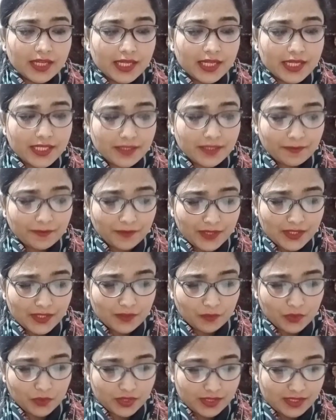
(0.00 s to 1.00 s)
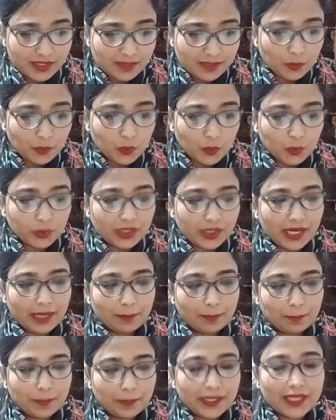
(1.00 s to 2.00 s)
His face was smooth
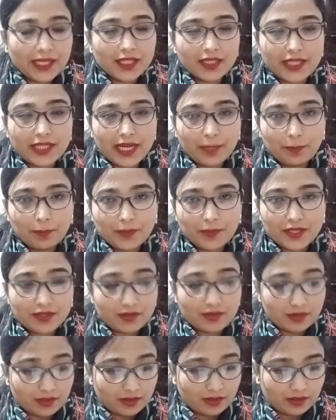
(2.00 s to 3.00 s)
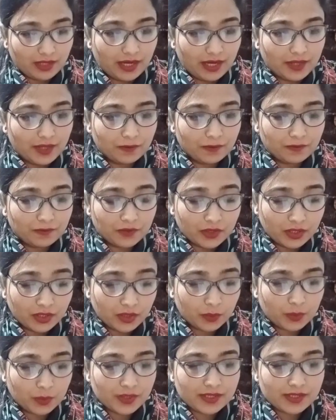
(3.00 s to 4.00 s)
and pale, that means kind of
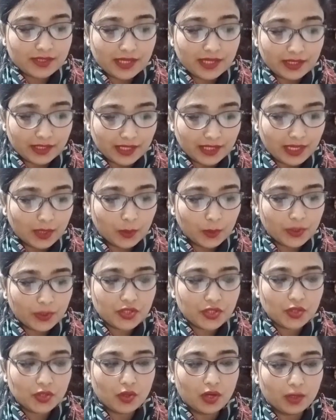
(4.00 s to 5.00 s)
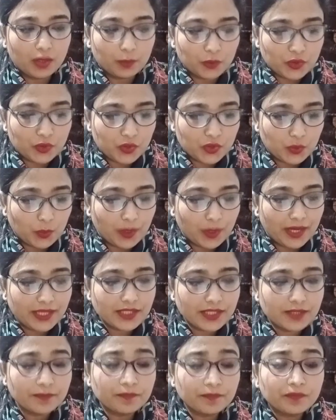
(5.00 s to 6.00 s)
nervous and yellowish, almost
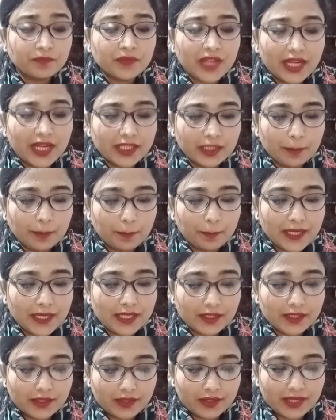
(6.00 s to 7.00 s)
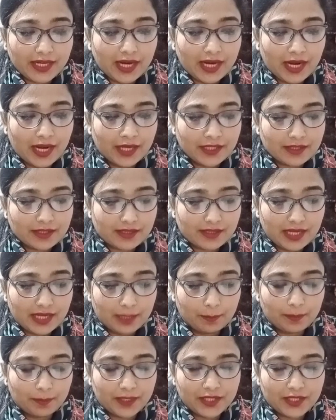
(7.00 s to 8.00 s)
white, and the pale gray eyes
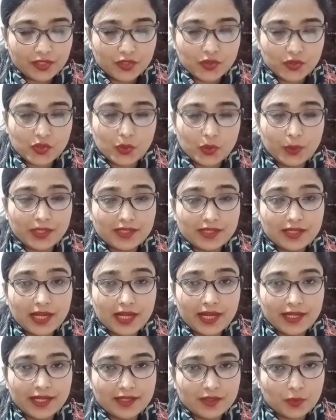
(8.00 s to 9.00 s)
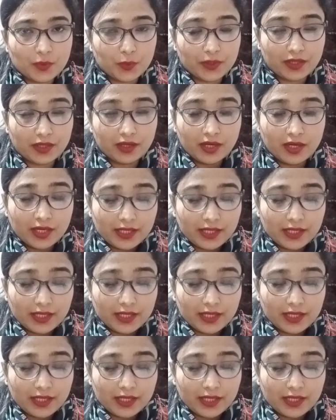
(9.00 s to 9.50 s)
that blinked. So his eyes were